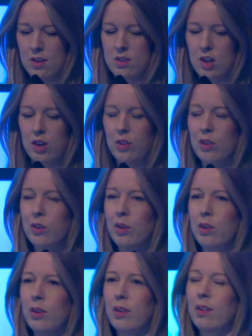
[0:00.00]

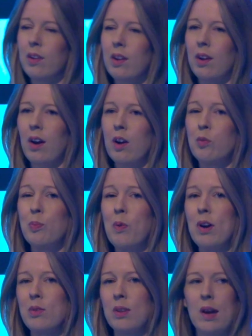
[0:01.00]
So I've
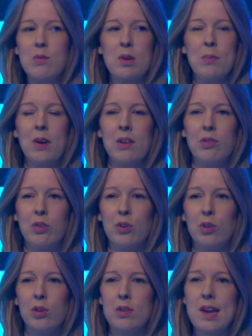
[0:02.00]
worked with Capgemini
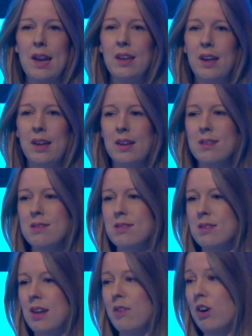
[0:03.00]
for 10 years,
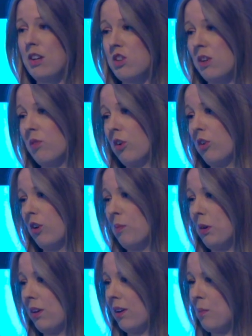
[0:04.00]
never actually in
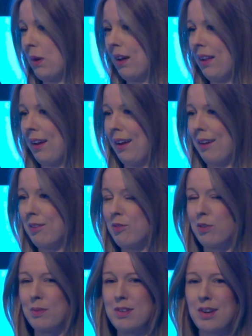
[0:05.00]
recruitment, I'll be clear
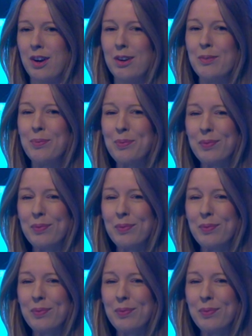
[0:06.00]
from the start.